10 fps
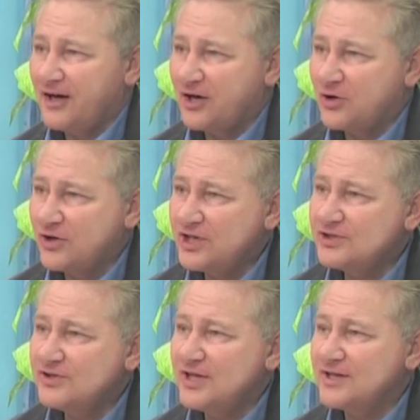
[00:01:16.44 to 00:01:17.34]
according
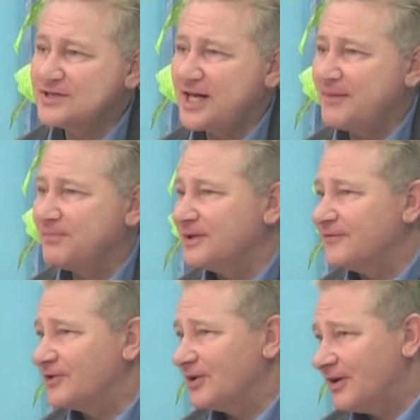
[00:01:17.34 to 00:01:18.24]
to the example
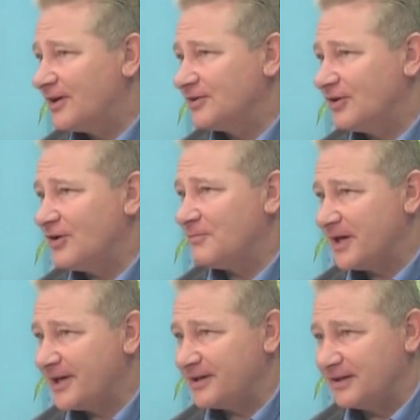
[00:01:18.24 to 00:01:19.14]
of God
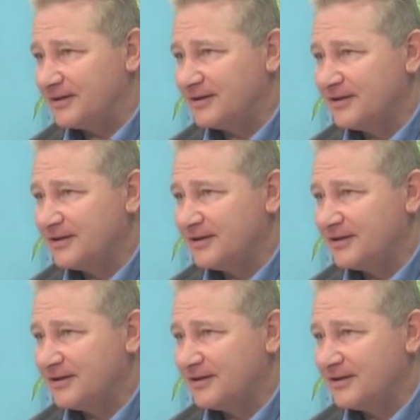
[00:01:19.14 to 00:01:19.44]
Almighty,